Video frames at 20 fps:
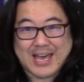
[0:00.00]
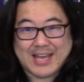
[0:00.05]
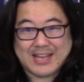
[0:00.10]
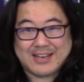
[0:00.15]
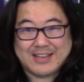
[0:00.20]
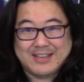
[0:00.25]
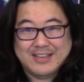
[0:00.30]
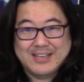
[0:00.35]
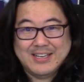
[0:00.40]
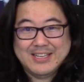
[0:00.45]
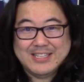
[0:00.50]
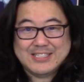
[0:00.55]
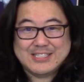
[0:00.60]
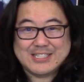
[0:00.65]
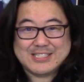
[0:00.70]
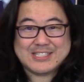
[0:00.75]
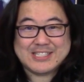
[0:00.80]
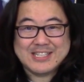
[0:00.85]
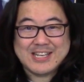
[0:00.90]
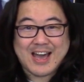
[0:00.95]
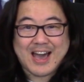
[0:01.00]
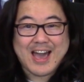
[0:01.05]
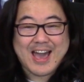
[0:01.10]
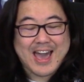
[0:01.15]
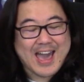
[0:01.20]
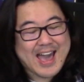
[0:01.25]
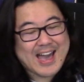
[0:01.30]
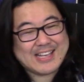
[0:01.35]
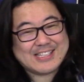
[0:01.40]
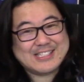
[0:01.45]
and just
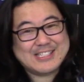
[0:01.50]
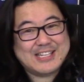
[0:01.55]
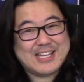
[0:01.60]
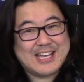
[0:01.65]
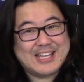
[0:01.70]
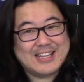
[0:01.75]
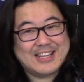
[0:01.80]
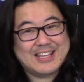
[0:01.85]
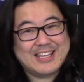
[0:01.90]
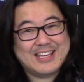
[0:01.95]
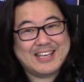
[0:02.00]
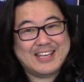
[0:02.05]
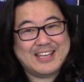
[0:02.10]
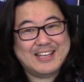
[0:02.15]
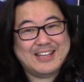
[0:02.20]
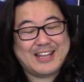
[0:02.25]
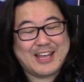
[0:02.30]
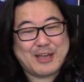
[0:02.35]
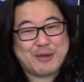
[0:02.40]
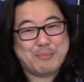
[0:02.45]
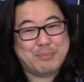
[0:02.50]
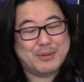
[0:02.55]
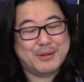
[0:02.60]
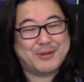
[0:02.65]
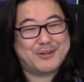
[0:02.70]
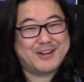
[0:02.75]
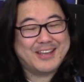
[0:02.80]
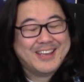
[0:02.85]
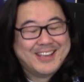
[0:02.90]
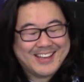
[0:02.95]
not accidentally like
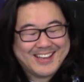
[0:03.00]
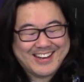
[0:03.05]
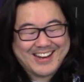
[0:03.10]
blurting